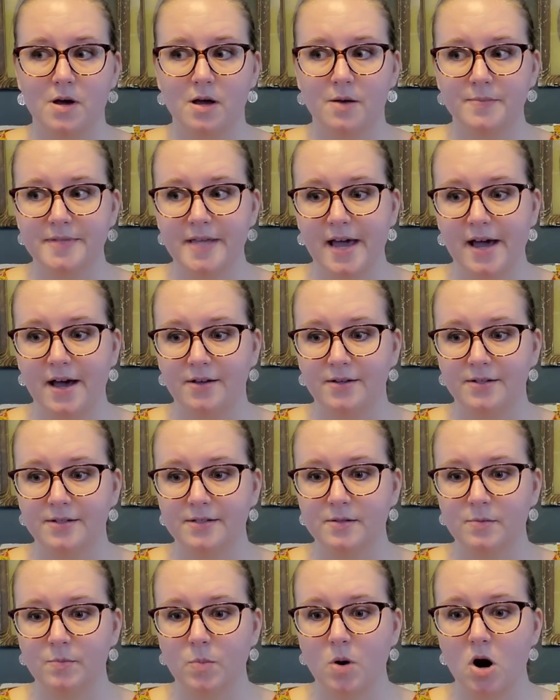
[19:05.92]
mom's
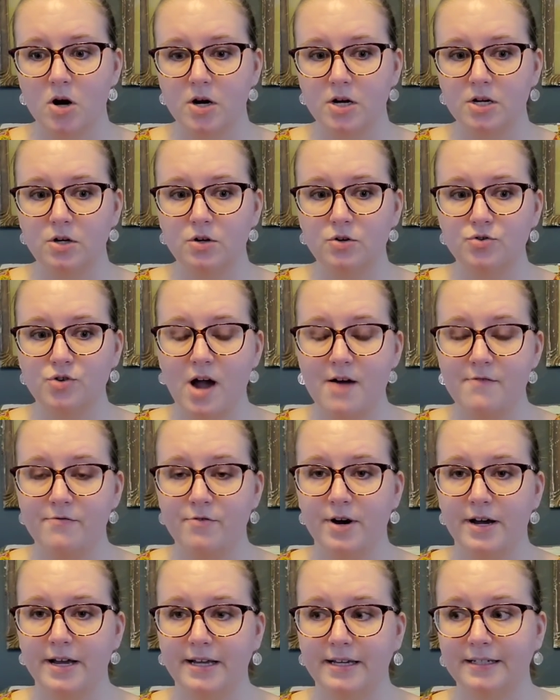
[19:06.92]
house, park in her
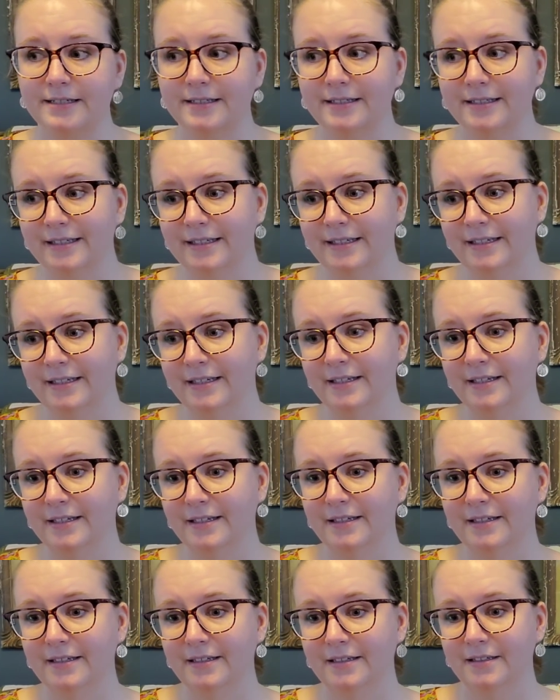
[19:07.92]
driveway,
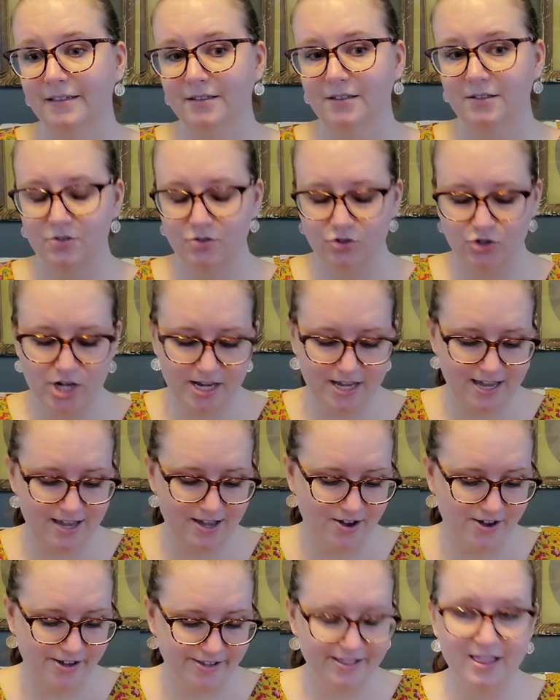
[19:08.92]

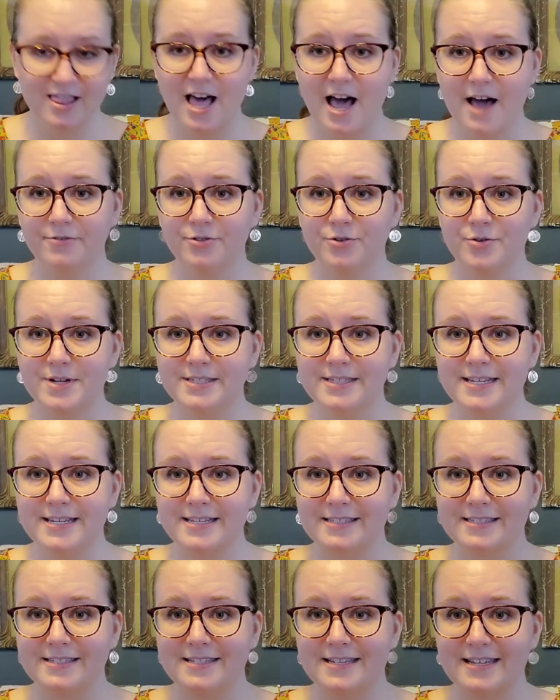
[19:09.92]
checking on Life
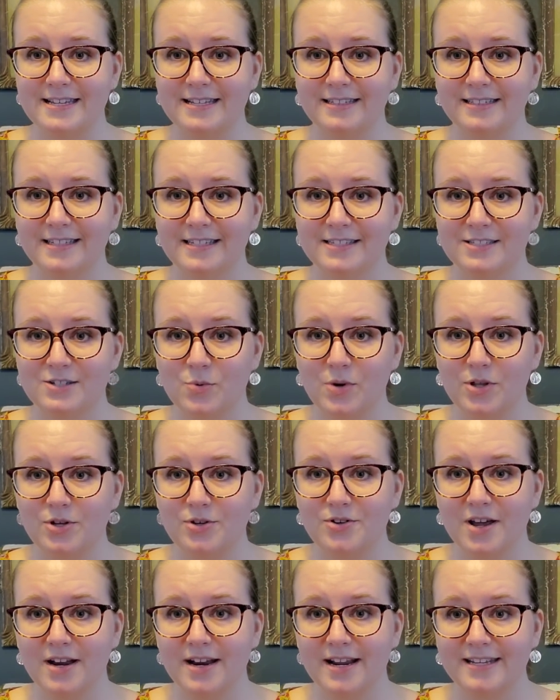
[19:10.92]
360 as to whether
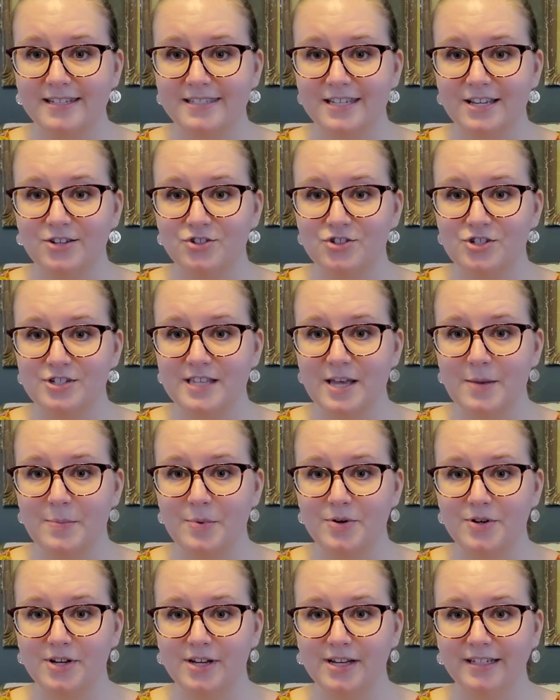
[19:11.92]
or not I can tell she's up
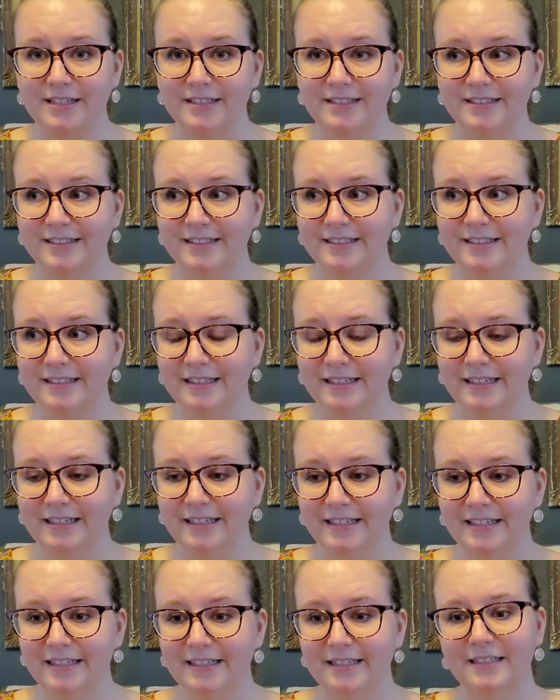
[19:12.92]
or not.
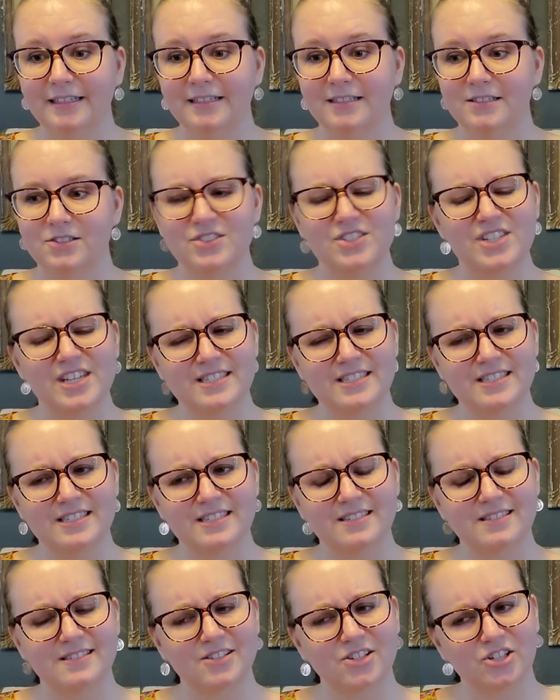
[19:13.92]

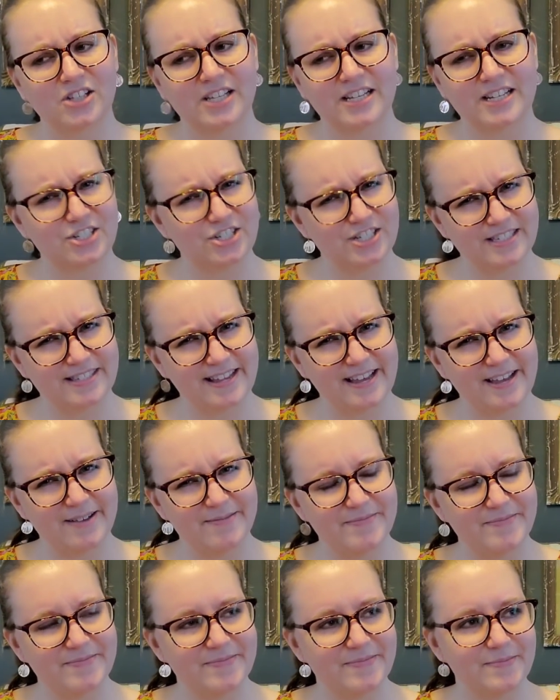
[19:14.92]
Doesn't look like she's
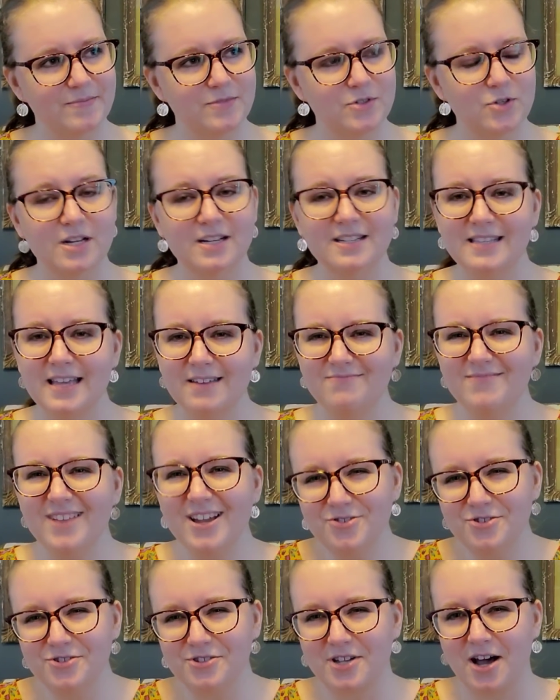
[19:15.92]
up. So I decide
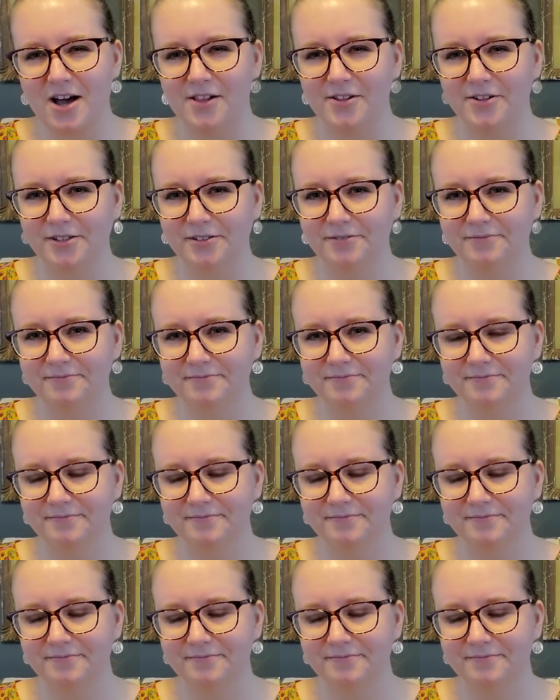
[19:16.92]
I'll just call her.